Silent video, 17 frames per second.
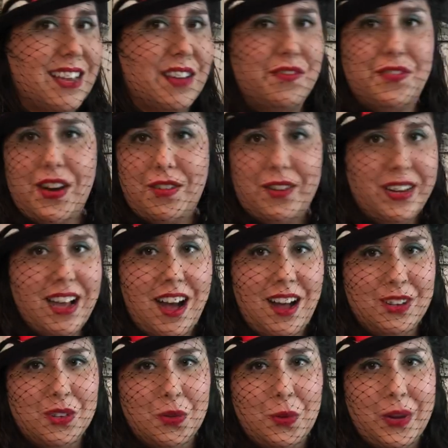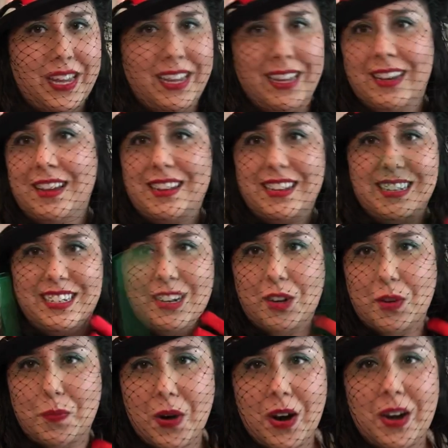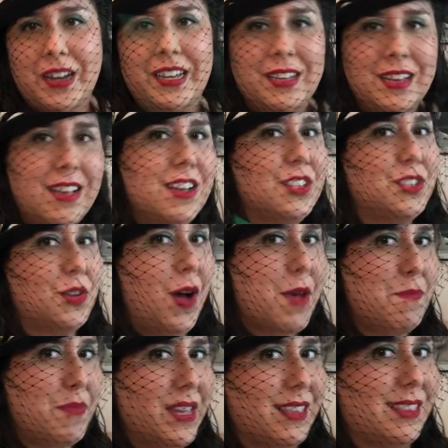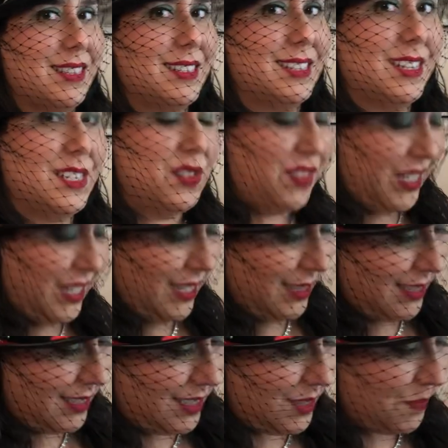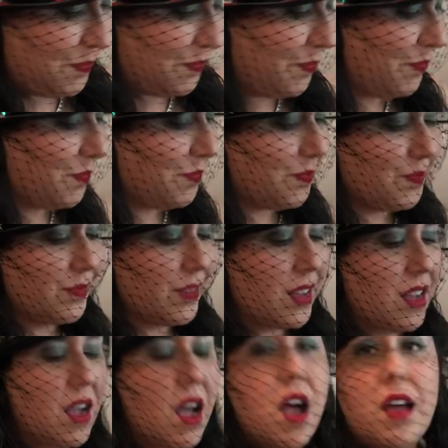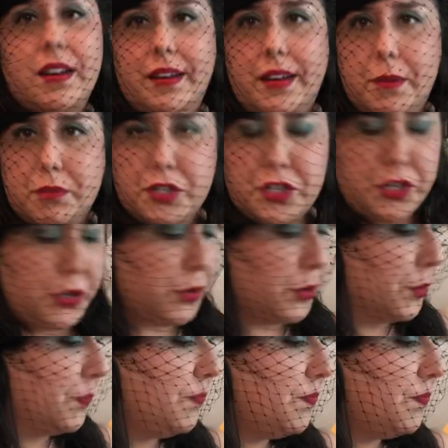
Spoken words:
very Halloween dinner party. So I picked the 6 villains. Number 2,